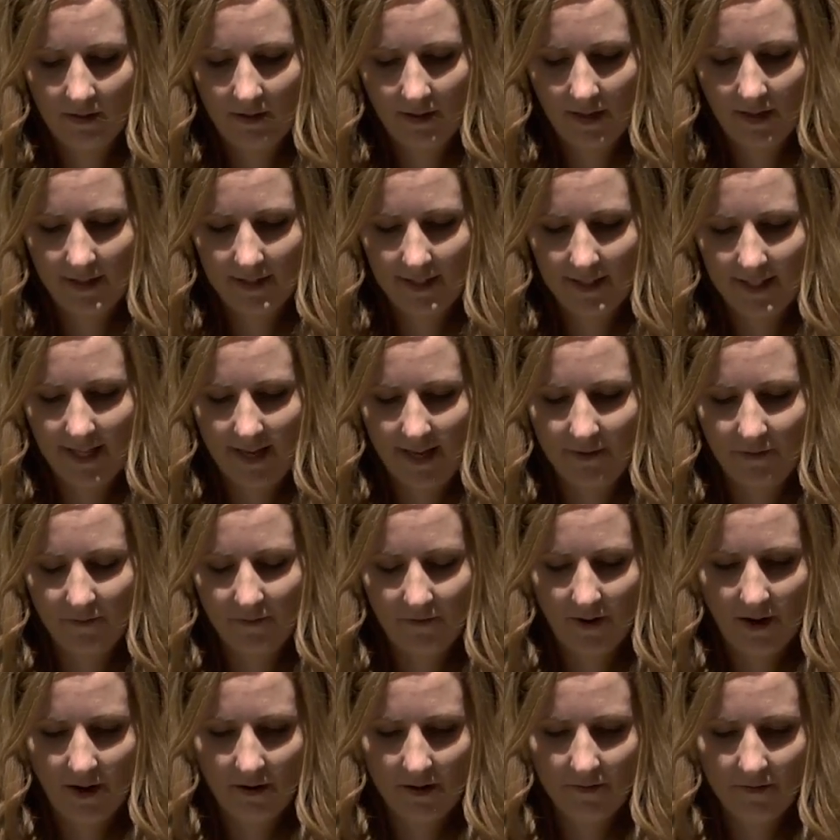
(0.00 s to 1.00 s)
As I say, it's
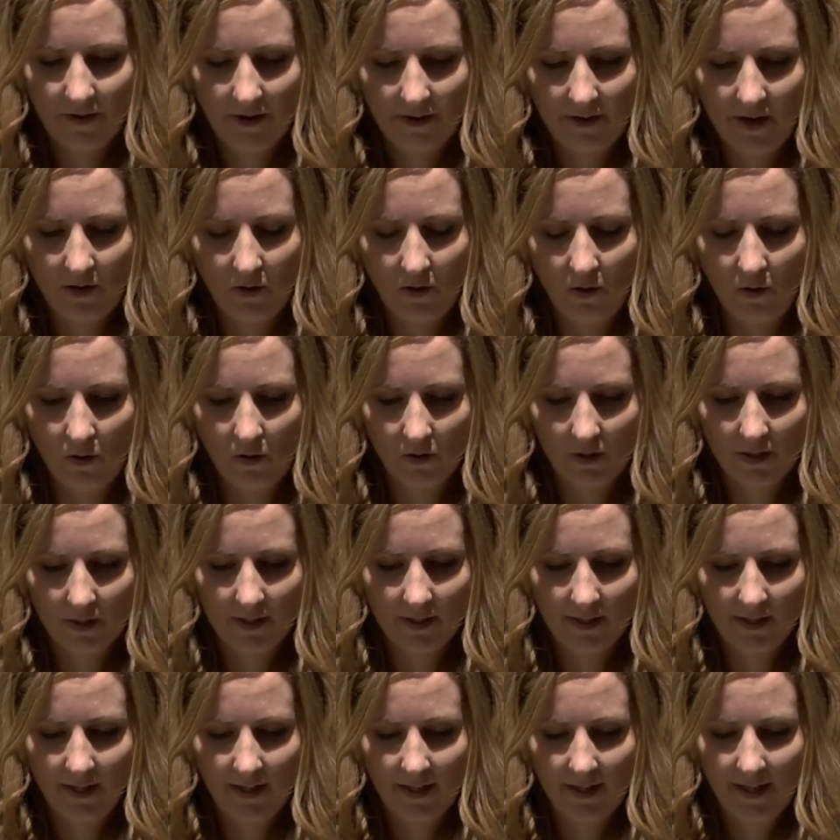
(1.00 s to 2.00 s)
very, very hot.
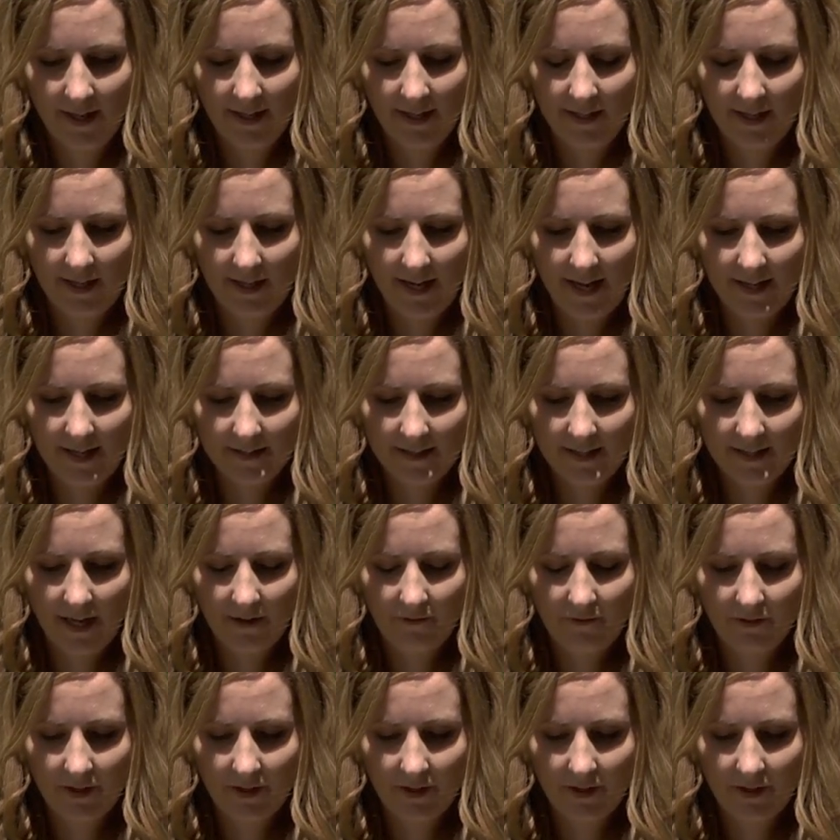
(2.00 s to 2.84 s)
Now let's say,